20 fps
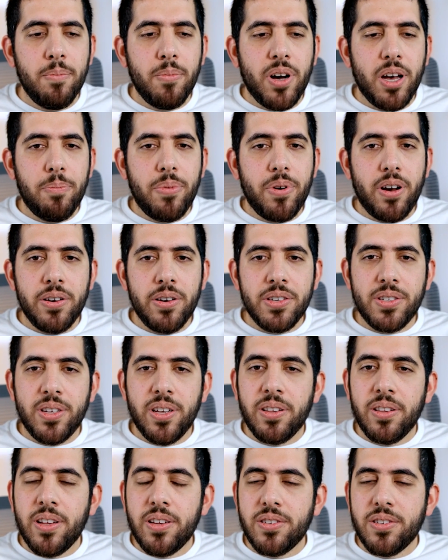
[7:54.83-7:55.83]
my parents
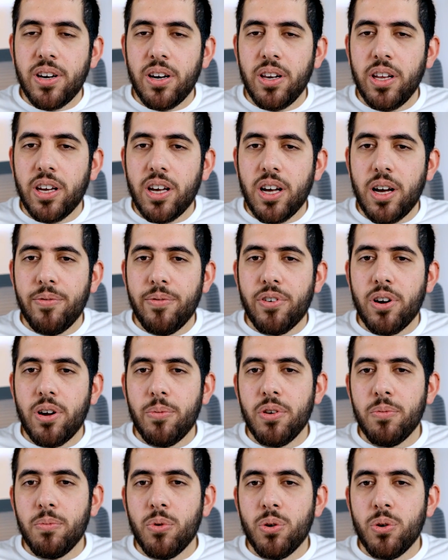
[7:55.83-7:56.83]
didn't necessarily come
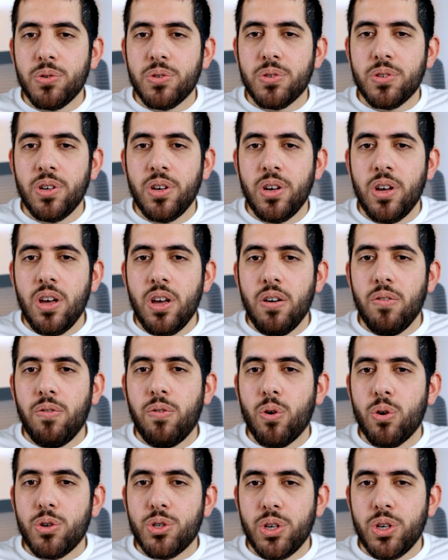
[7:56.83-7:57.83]
from the most
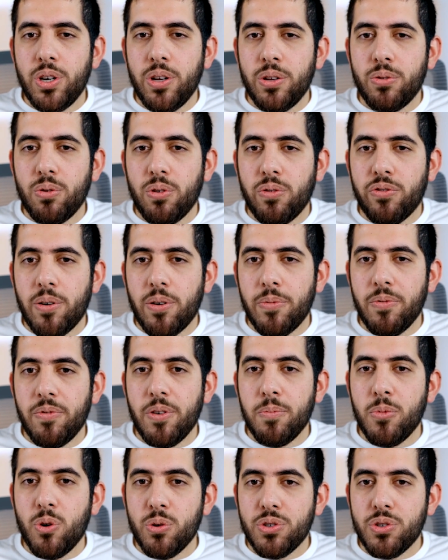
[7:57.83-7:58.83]
fortunate or from
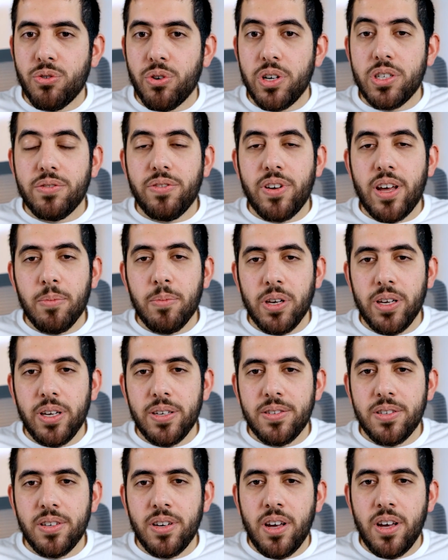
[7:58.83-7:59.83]
the most rich
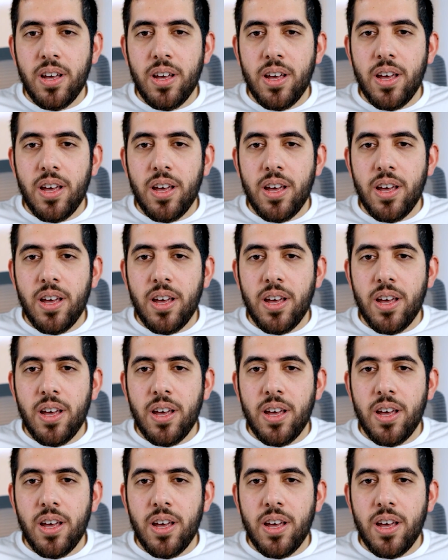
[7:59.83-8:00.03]
families,